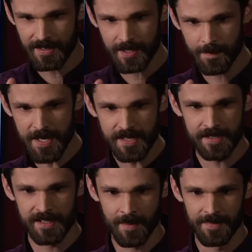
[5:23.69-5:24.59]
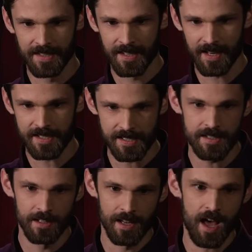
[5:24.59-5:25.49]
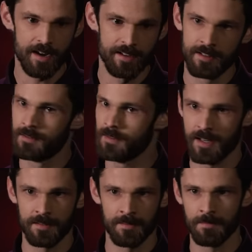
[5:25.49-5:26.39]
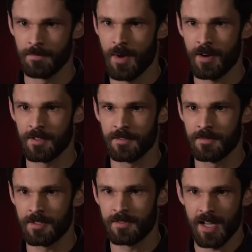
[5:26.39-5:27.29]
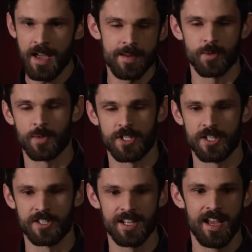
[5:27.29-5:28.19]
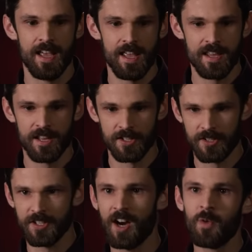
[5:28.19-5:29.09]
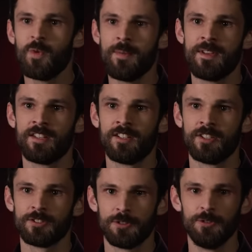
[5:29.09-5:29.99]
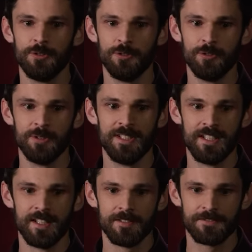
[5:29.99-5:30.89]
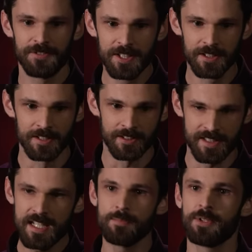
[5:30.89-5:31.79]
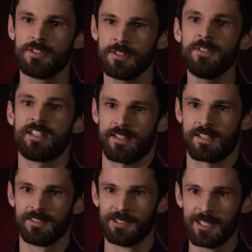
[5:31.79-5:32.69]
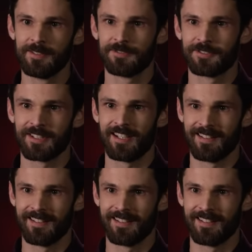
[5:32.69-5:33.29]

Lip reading: it speaks to something that I see a lot in modern times, which is young women who feel a deep yearning to live